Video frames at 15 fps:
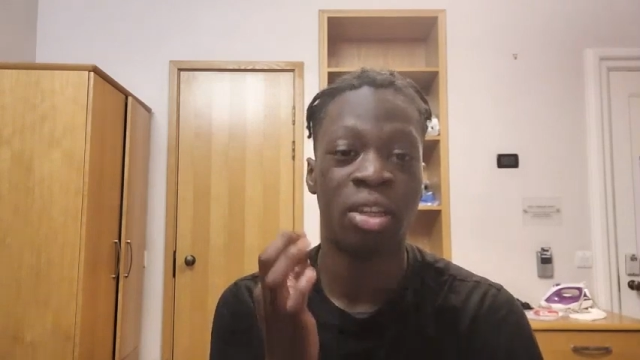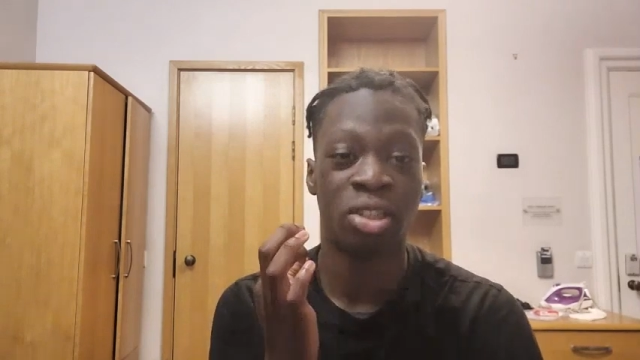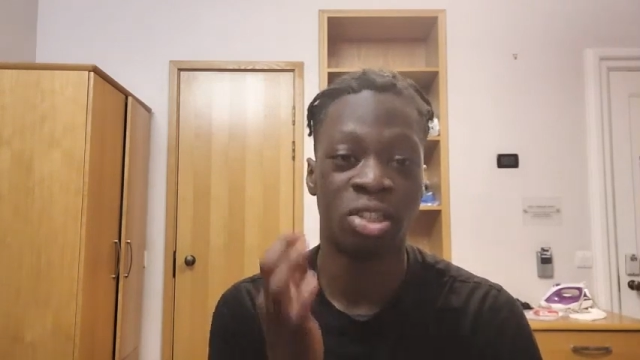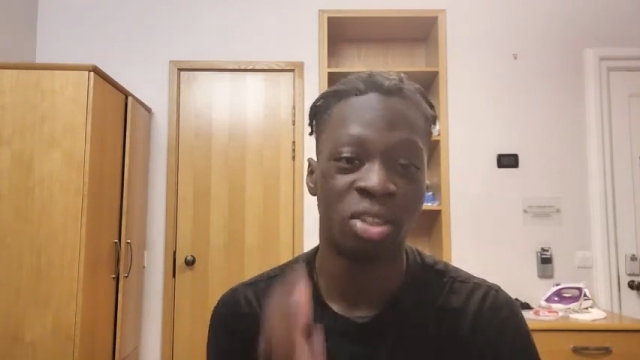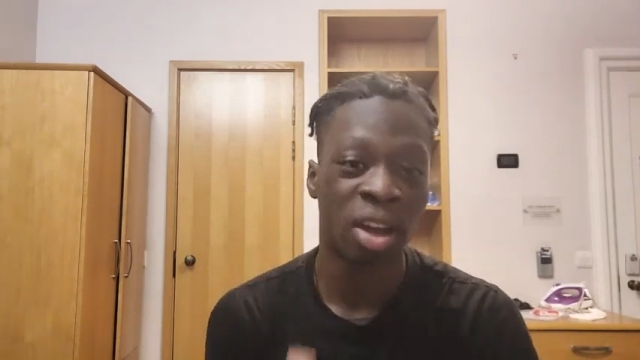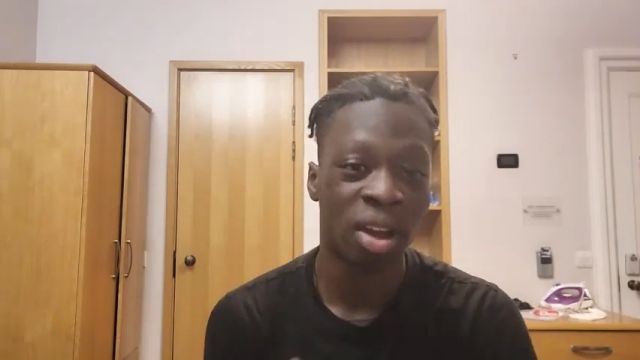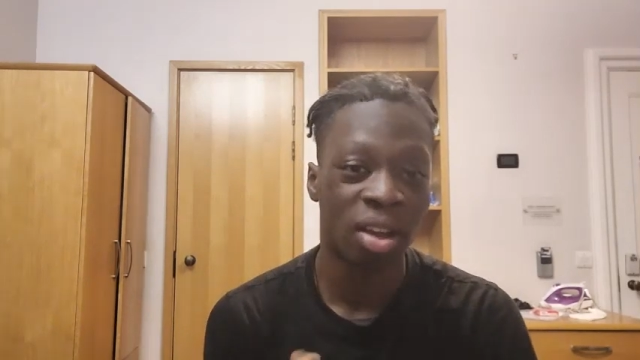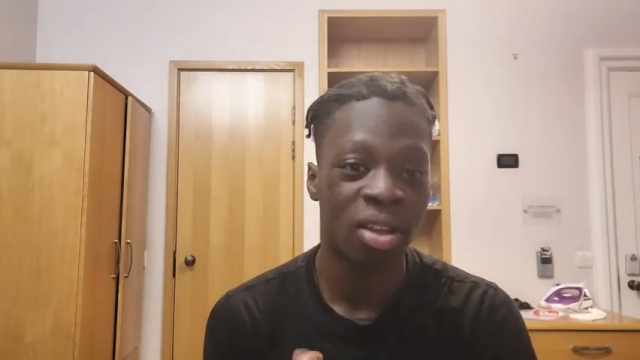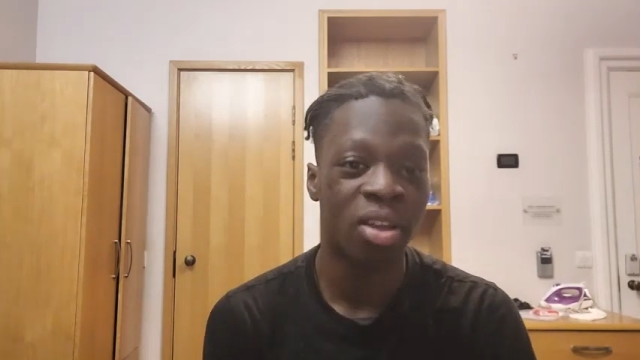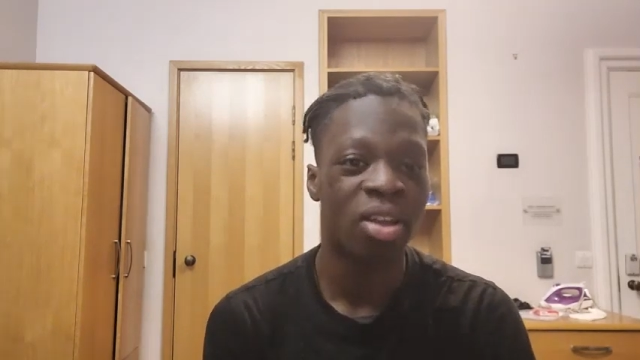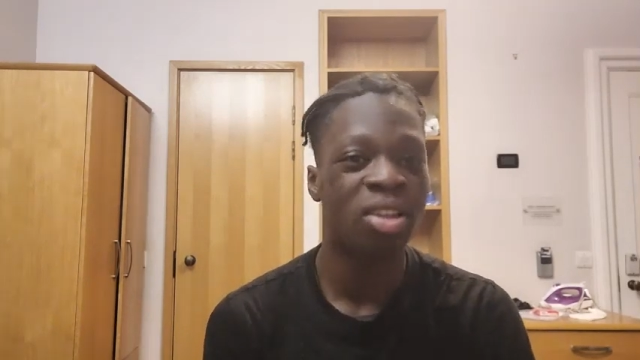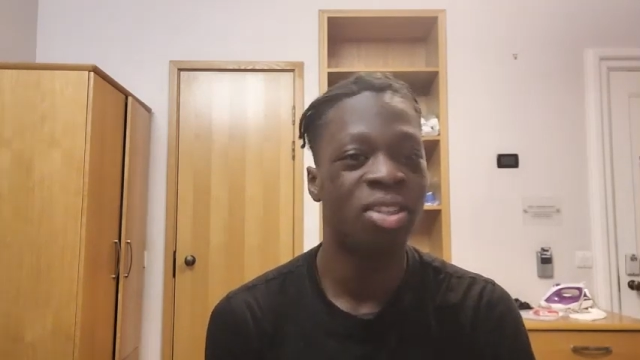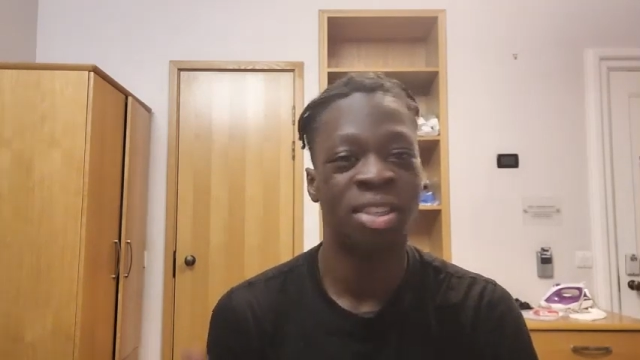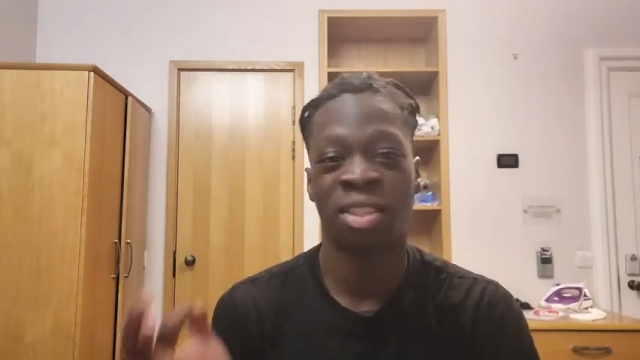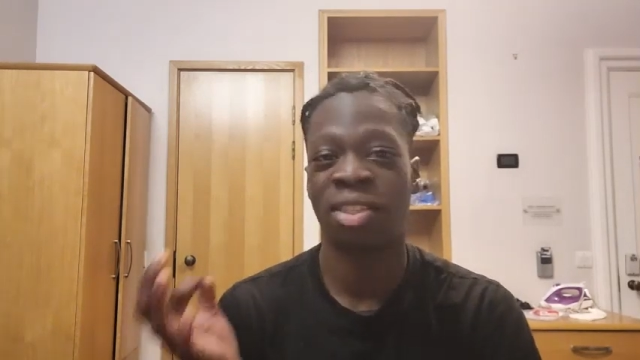stuck,
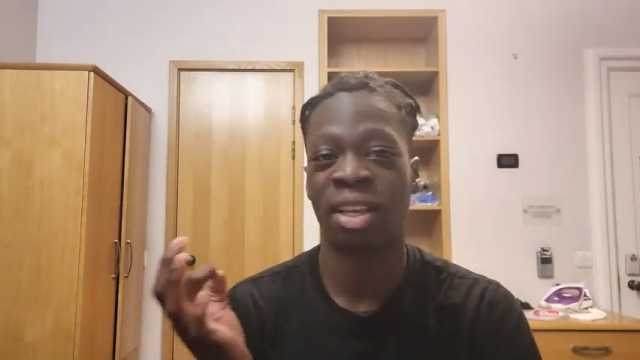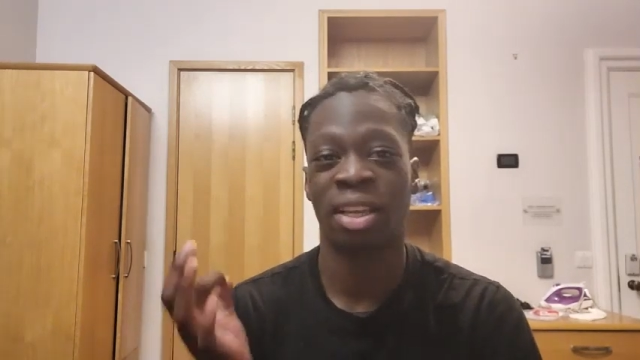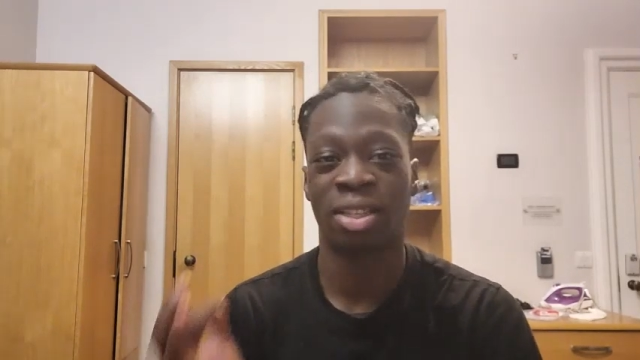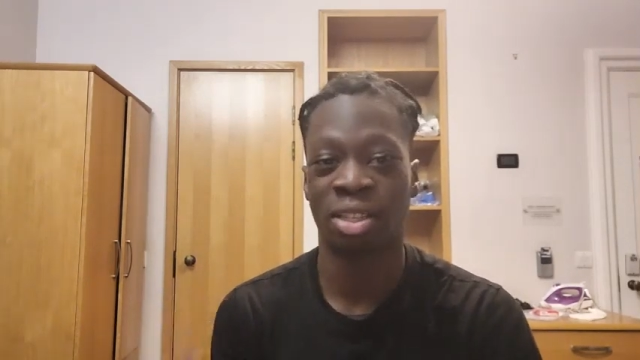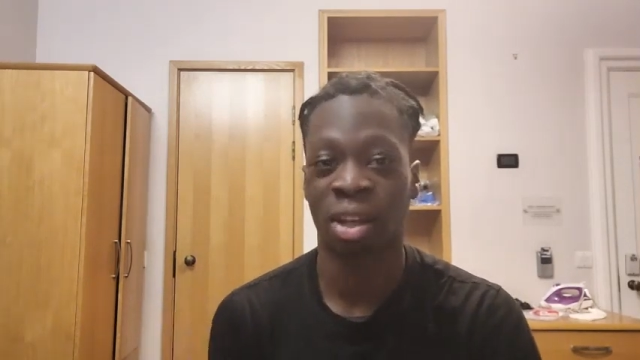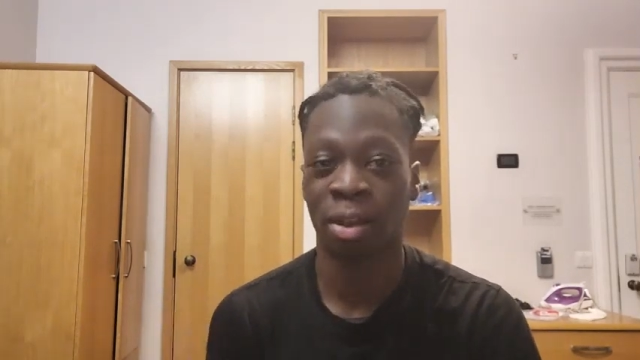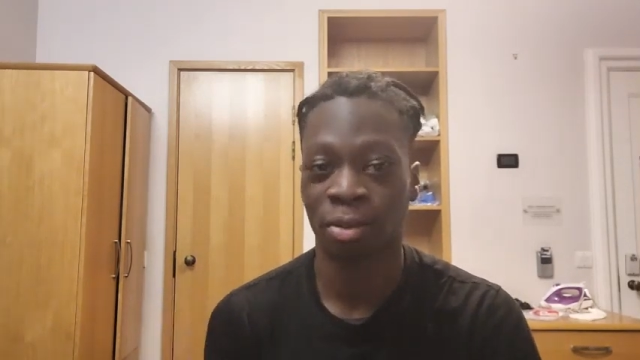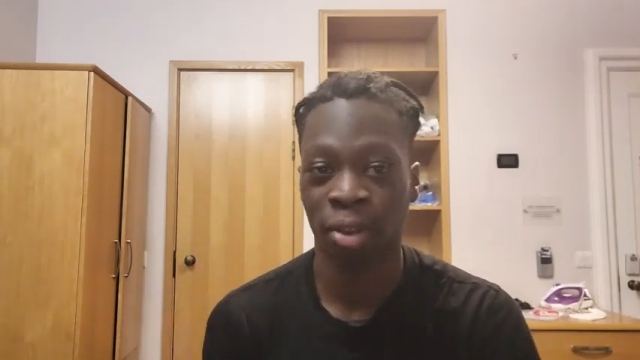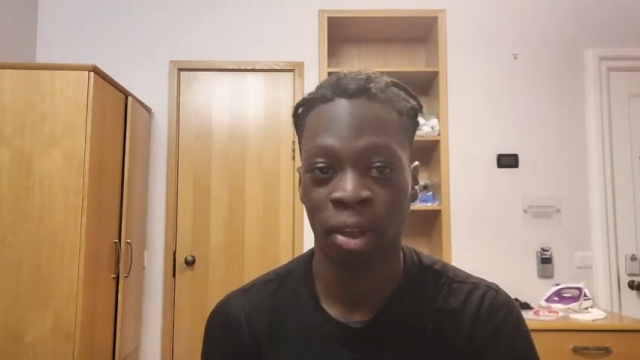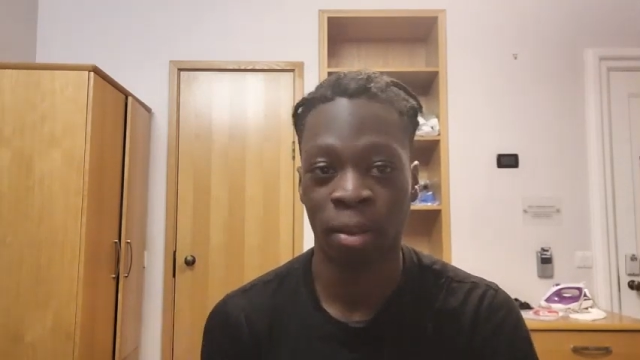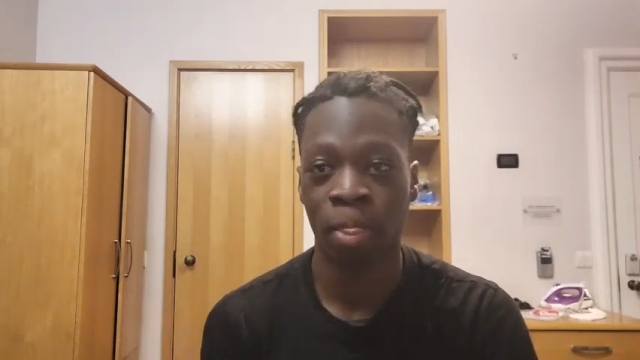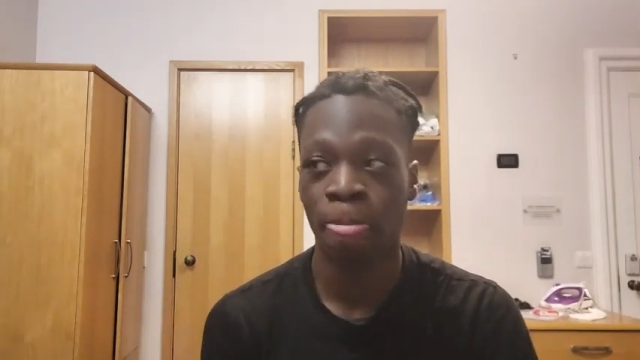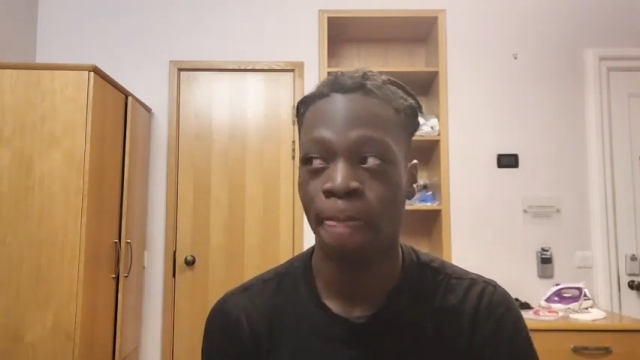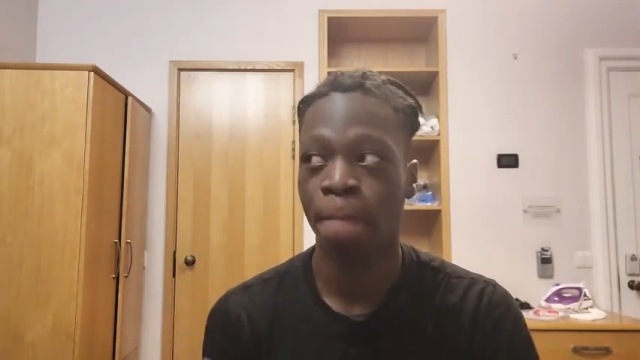just say something.